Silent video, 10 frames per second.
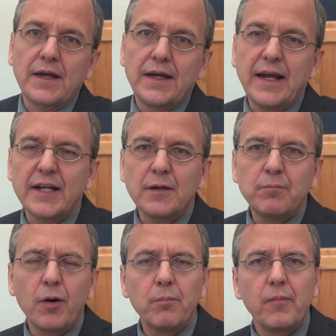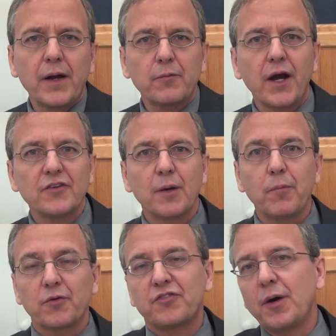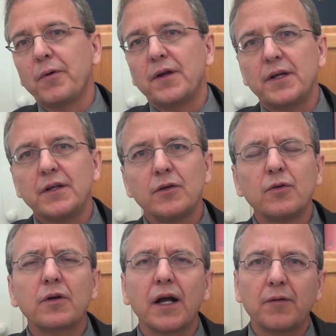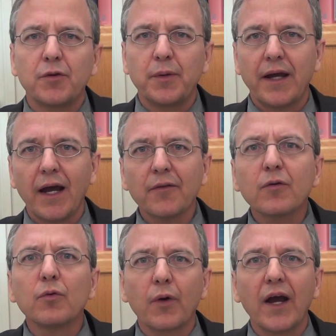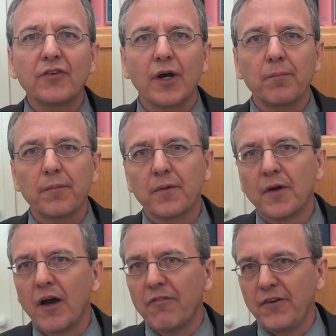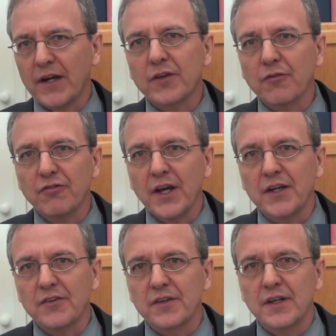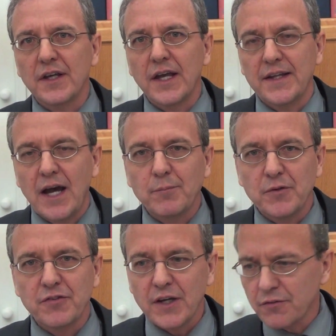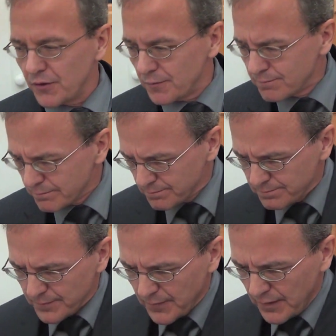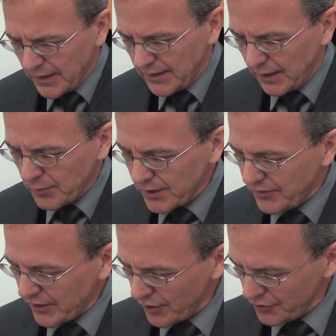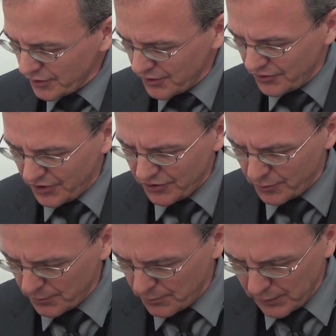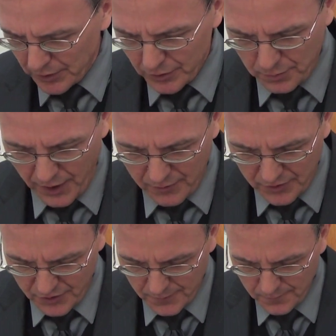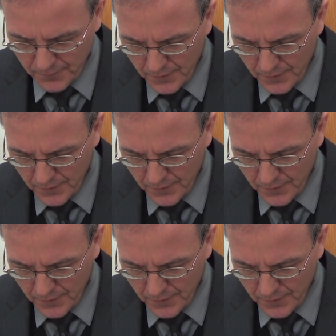an anti-pope might rise up, or somebody who claims to be Catholic will rise up, affect their faith, and not be faithful. And I believe that's also consistent with biblical prophecy.